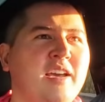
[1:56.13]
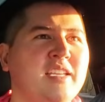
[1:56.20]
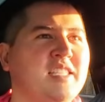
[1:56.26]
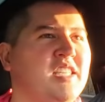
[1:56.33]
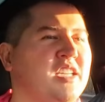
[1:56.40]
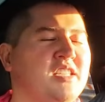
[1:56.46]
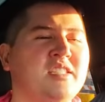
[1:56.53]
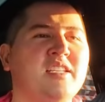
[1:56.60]

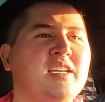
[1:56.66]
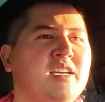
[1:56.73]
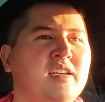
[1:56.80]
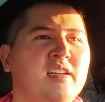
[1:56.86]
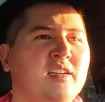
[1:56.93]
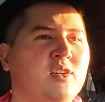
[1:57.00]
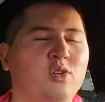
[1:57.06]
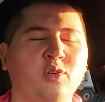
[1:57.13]

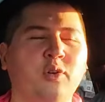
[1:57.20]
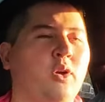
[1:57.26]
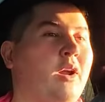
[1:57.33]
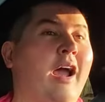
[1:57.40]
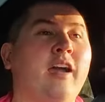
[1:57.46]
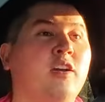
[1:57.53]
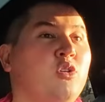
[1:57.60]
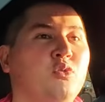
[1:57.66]
16, or
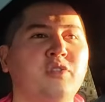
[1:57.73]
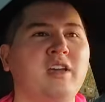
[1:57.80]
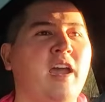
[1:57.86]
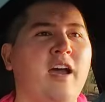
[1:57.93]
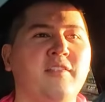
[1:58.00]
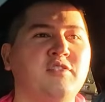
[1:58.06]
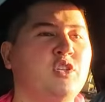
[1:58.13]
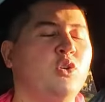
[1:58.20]
I can only have